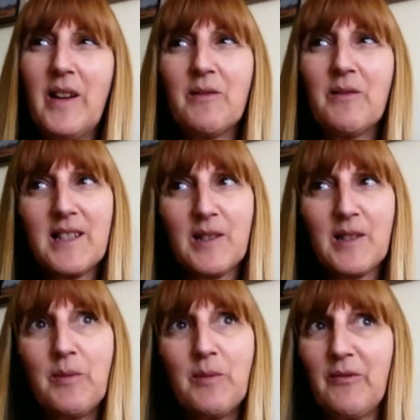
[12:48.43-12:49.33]
when it was
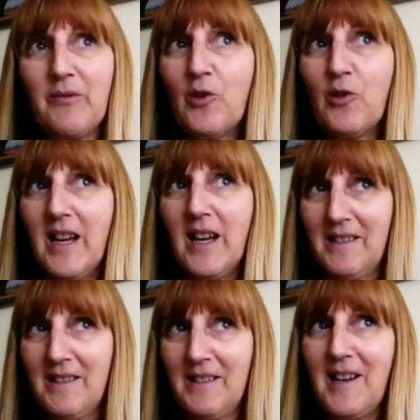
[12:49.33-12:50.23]
explained to me
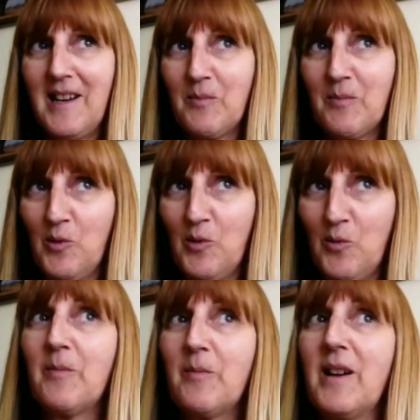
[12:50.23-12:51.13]
beforehand, I was more
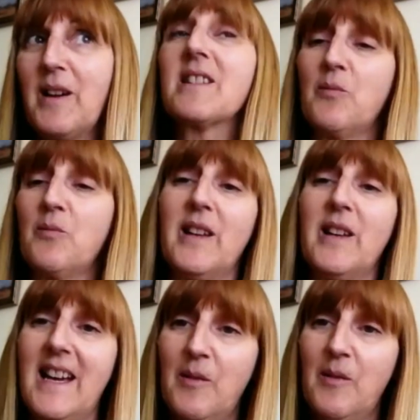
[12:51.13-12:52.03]
worried about it than
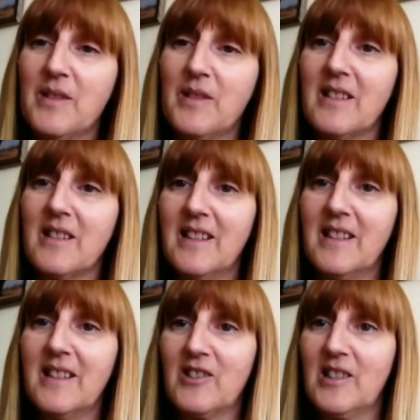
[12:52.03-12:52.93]
when it happened.
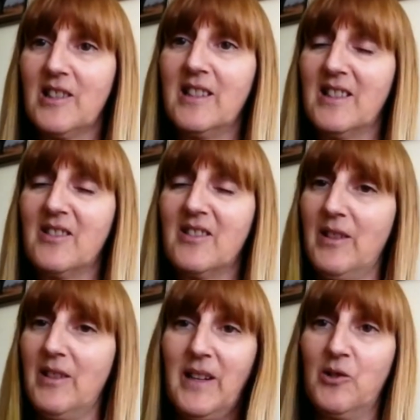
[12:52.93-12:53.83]
It actually is
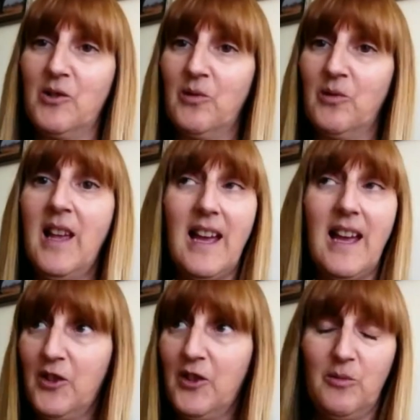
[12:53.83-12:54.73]
very manageable.
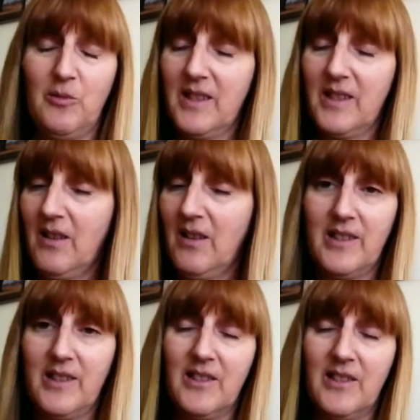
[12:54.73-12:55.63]
And the tube
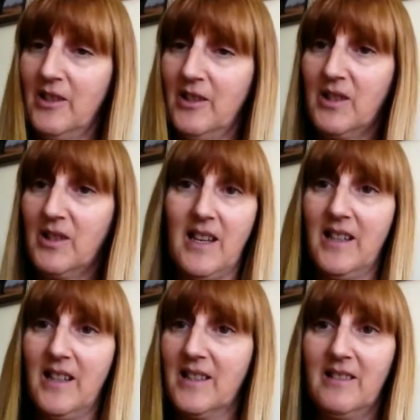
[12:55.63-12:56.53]
itself, I didn't notice I
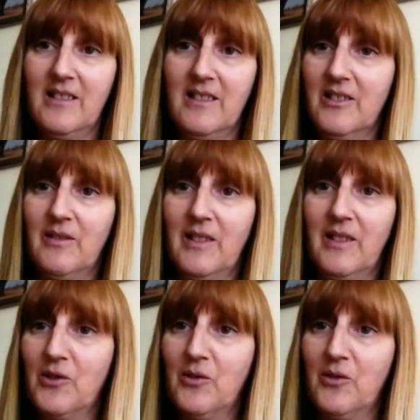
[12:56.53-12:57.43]
had it,
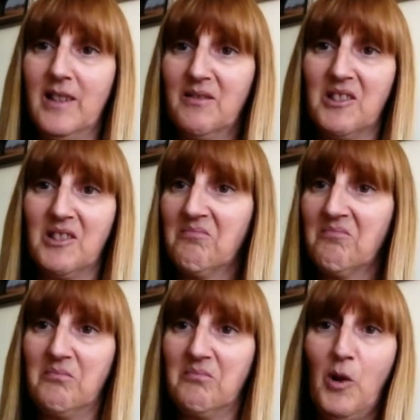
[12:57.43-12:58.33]
after a while. It was
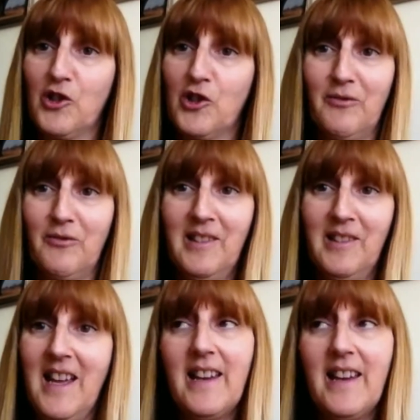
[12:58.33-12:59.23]
part of
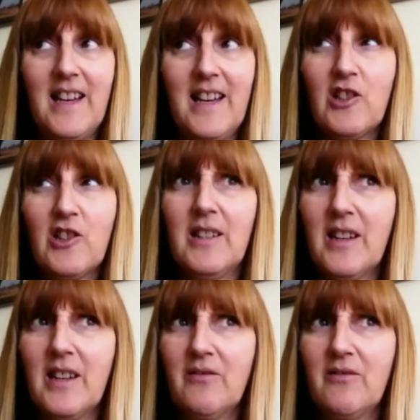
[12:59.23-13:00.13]
you. And I actually
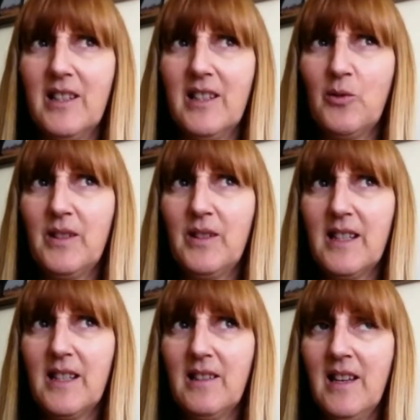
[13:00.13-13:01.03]
had that right up
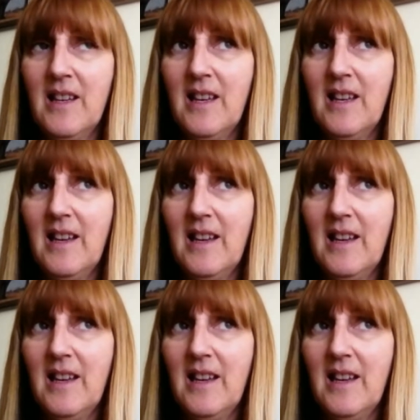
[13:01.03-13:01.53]
until